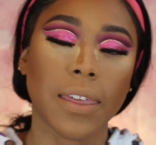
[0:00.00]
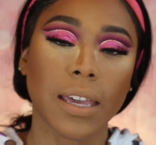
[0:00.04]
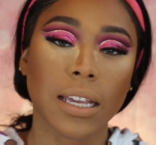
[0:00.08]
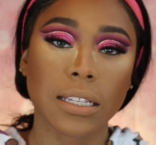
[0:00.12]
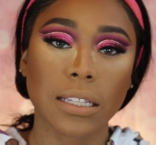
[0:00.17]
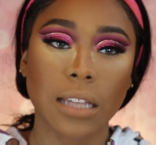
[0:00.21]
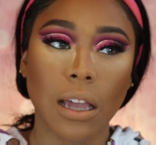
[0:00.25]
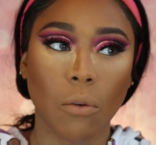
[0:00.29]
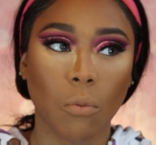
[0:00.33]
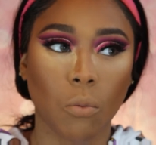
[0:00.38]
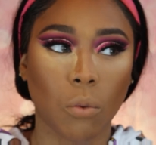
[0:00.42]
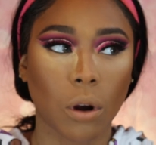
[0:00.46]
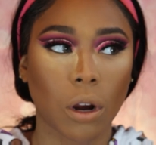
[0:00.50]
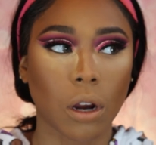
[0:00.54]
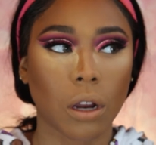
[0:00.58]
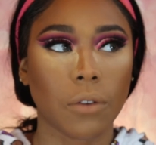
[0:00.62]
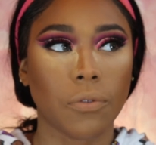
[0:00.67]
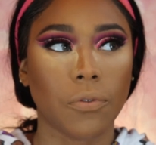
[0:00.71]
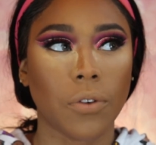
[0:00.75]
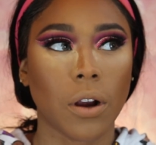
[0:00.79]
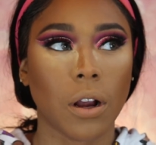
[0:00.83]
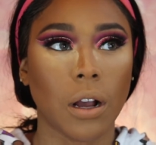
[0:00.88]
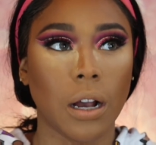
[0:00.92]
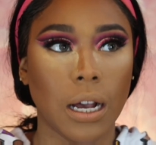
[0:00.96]
things that work
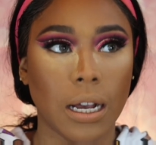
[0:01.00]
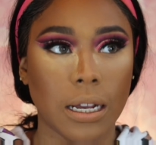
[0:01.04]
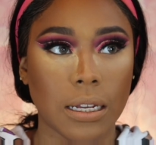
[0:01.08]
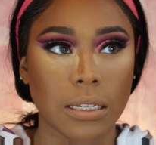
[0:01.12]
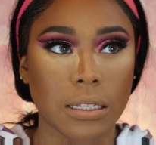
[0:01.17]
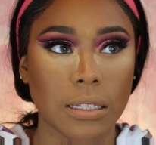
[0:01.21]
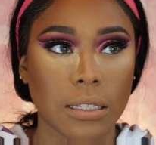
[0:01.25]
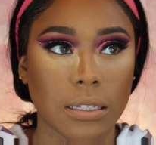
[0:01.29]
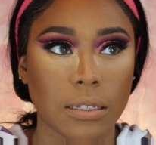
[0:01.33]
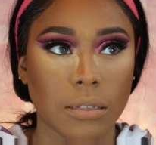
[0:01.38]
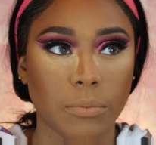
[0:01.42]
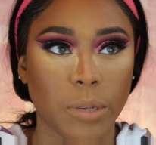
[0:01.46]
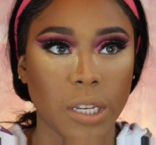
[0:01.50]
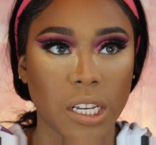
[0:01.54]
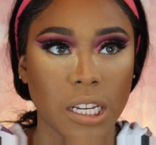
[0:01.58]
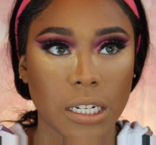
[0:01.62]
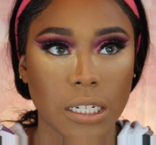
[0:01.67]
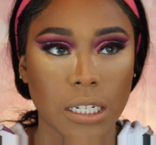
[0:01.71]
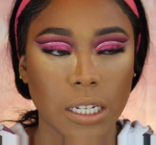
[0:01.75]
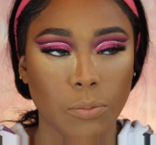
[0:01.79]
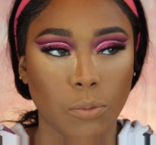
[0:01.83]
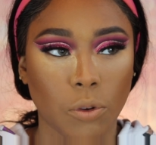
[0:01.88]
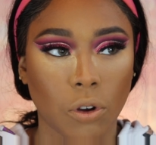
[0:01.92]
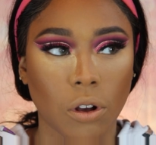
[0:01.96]
for us being
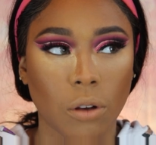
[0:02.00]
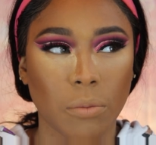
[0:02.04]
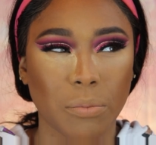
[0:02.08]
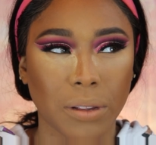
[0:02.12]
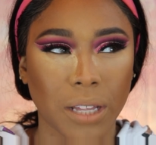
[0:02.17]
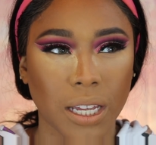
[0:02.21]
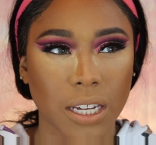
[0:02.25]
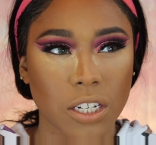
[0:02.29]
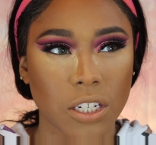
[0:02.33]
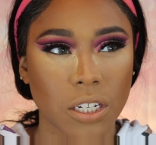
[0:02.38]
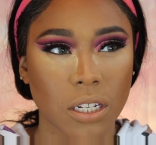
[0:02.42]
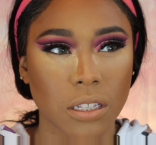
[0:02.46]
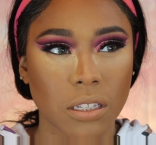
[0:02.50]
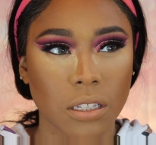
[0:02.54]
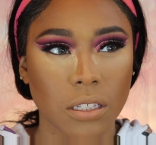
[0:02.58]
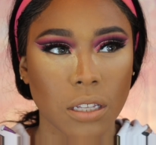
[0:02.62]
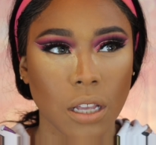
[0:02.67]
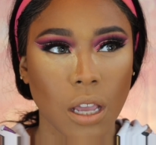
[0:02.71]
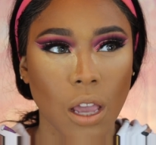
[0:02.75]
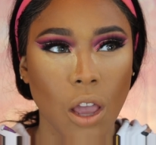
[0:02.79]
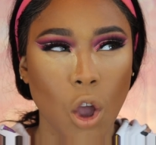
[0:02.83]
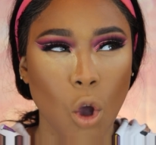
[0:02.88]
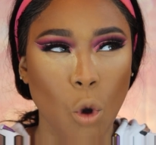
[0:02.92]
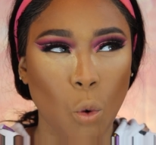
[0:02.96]
deeper complexions,
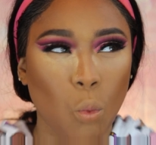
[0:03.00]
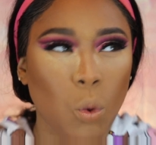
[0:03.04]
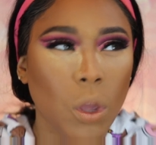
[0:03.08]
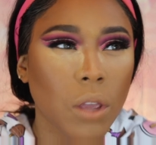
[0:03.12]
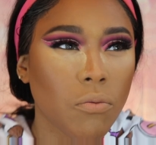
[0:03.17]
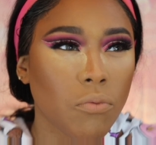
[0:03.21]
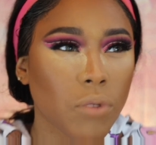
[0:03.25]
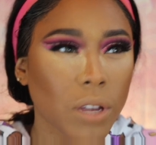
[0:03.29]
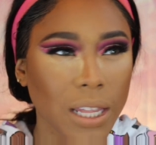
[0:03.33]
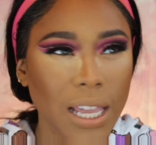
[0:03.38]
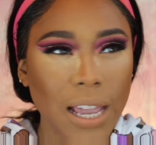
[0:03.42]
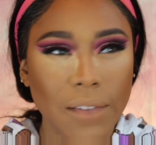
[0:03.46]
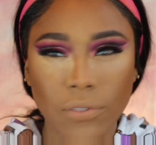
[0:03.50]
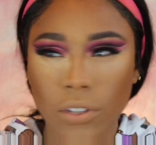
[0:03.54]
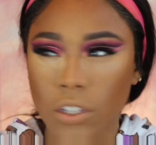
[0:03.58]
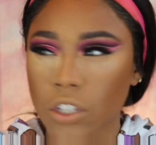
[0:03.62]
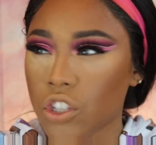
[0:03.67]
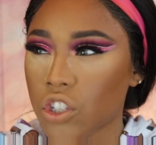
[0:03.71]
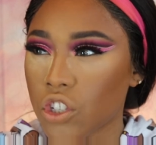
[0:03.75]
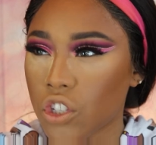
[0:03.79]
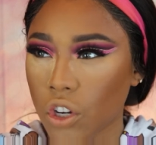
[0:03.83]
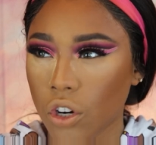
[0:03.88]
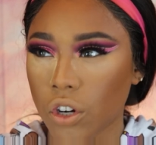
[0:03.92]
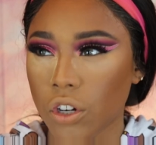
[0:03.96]
we really have to
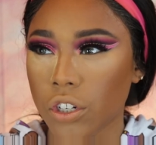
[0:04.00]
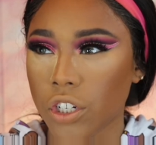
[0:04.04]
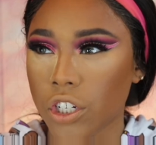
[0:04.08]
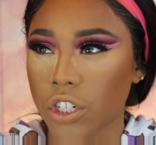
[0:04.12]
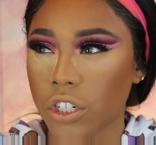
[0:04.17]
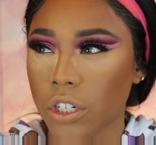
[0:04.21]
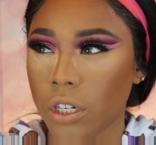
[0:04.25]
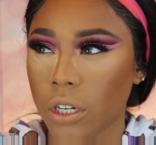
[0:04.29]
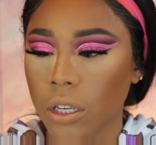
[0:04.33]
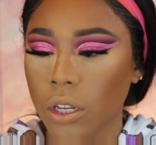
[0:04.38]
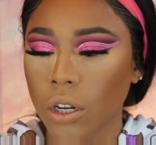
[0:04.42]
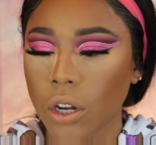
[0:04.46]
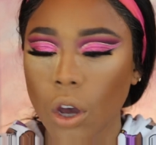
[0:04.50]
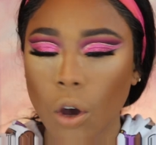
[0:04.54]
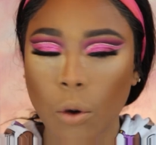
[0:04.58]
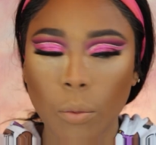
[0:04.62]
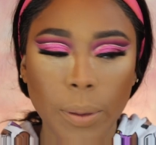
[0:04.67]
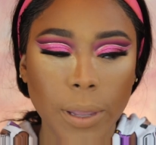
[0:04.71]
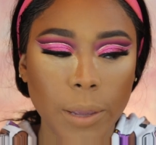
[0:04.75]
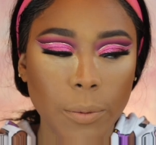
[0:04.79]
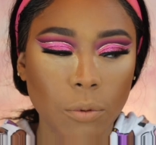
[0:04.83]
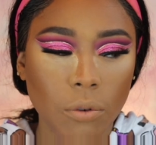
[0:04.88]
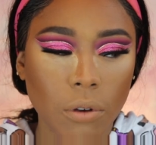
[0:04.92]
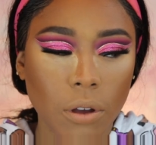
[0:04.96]
search. You know,
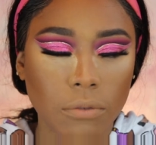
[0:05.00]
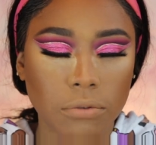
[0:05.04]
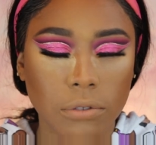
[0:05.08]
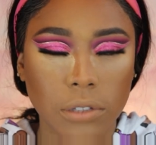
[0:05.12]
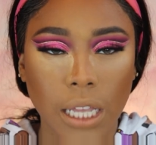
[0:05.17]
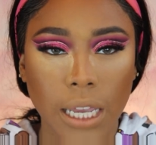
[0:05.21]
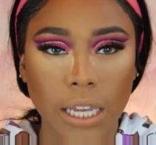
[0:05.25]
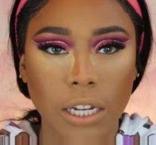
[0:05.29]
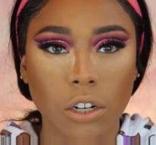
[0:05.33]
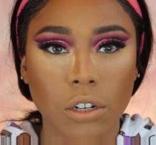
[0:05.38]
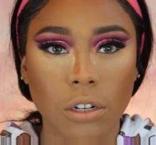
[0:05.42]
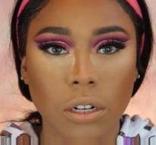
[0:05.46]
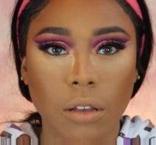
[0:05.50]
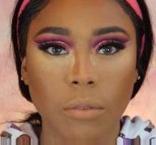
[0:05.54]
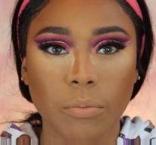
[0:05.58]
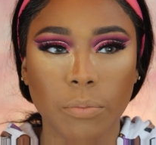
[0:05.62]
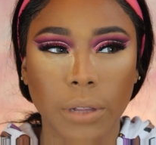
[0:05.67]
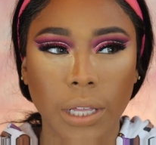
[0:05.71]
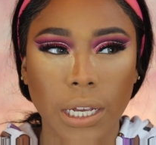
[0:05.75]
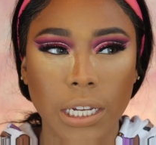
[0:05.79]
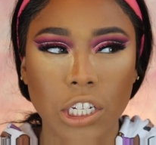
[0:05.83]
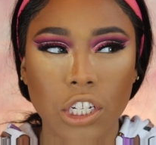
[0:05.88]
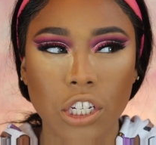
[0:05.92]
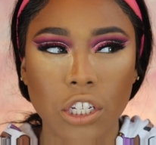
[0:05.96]
people of lighter
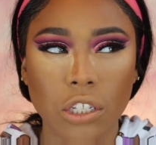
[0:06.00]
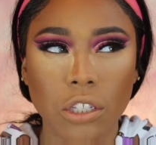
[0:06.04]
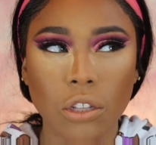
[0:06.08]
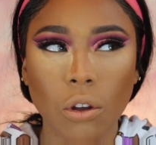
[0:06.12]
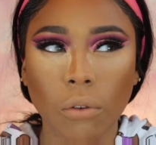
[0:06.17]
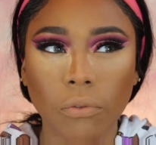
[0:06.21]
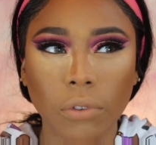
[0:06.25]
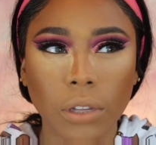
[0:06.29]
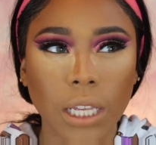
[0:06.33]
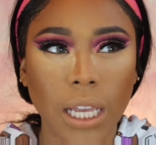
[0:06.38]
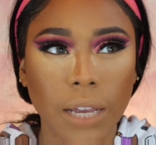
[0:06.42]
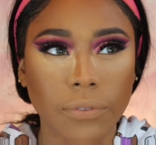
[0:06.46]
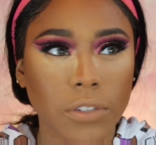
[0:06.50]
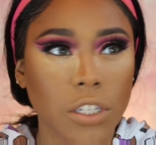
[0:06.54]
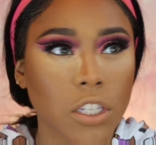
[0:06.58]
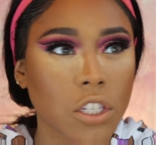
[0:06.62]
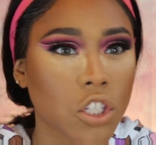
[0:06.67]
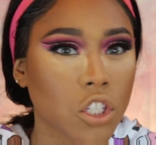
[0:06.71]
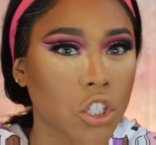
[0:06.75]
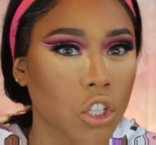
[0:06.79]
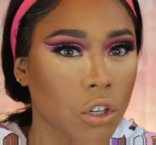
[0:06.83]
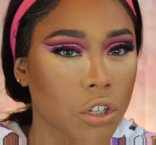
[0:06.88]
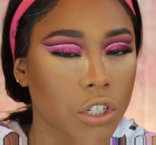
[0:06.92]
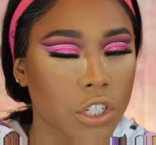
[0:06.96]
complexions don't really have to
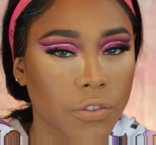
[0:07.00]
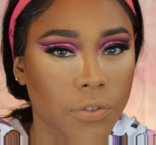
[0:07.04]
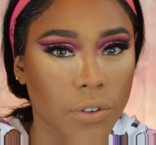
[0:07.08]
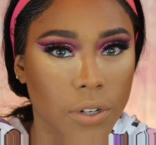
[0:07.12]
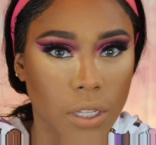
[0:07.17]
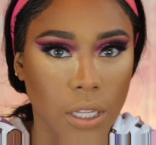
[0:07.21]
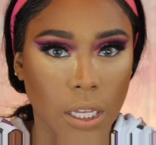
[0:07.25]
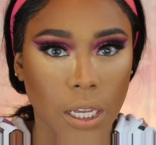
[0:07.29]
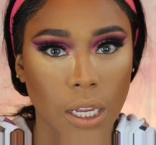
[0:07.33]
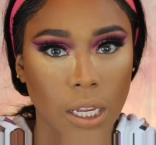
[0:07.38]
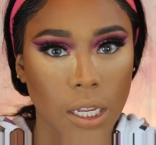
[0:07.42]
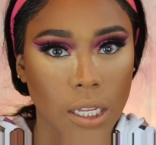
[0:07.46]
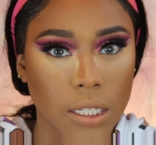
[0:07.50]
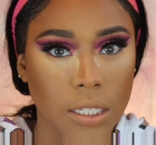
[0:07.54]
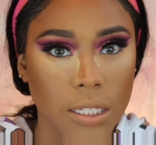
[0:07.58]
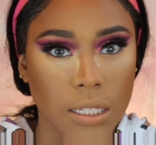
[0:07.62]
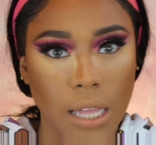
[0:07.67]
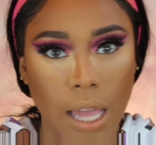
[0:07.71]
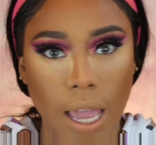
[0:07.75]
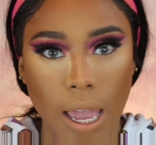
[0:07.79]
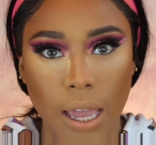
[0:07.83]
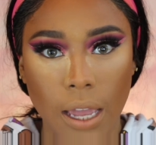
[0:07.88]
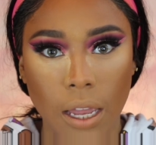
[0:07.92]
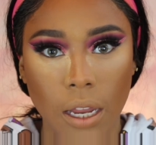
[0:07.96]
search for things
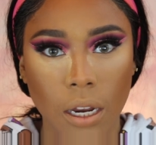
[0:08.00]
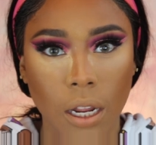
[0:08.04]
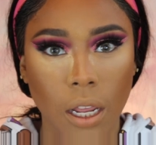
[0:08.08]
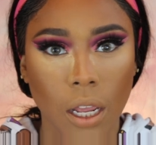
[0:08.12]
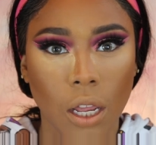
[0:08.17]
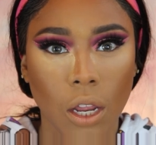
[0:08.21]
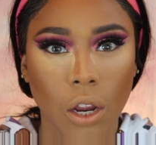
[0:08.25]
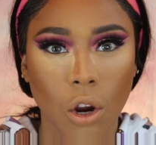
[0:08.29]
that